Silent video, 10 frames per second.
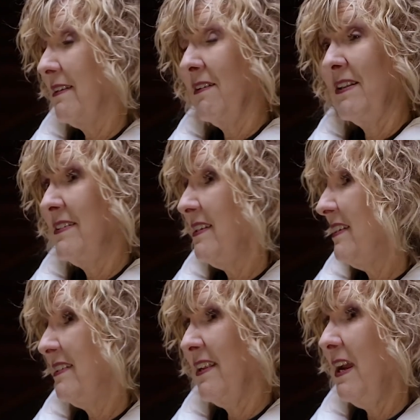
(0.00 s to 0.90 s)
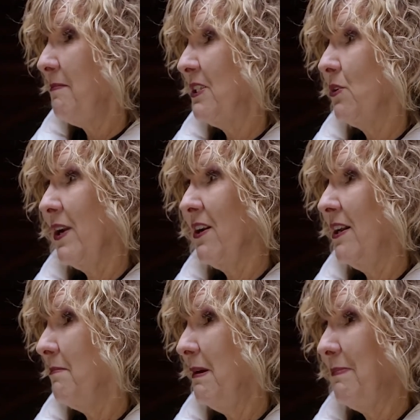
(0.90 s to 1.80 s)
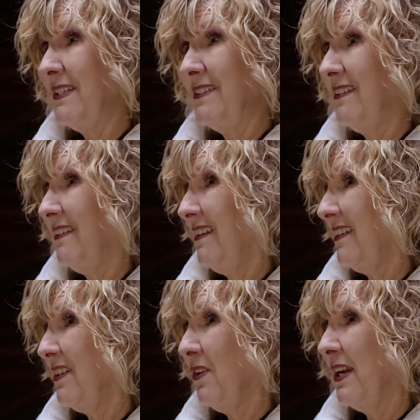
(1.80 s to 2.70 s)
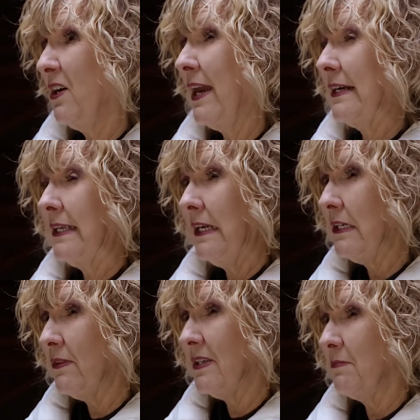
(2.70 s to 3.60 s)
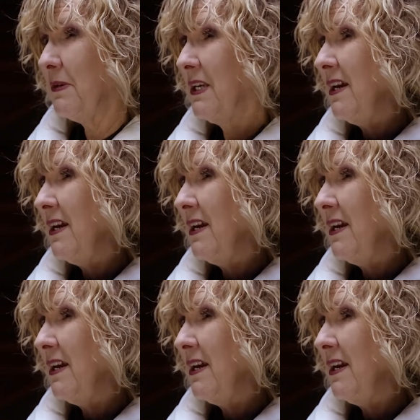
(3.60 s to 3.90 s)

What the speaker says: God said it's time, and so I called him up. I said, I don't know how to tell you this, but